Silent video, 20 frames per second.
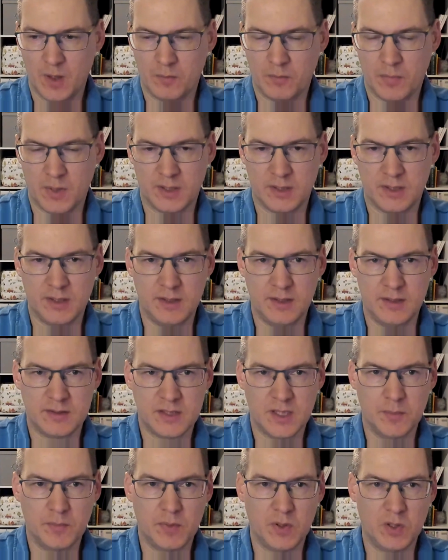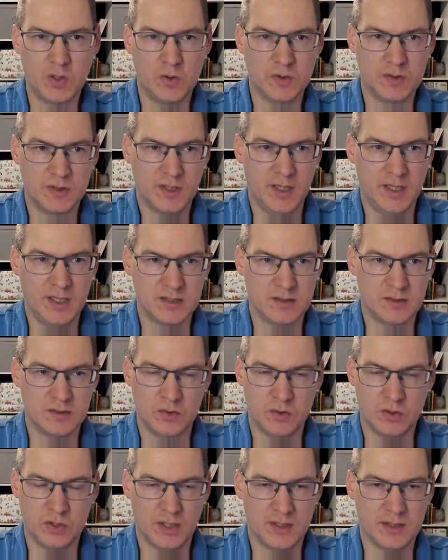But the simple use case,
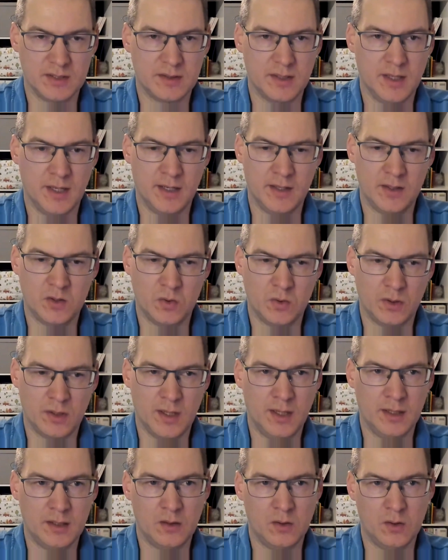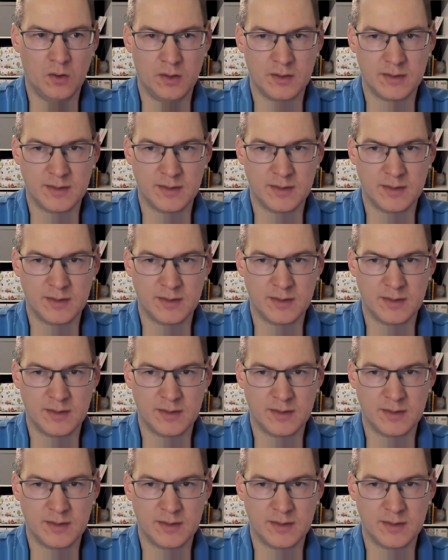you just add it to your catalog,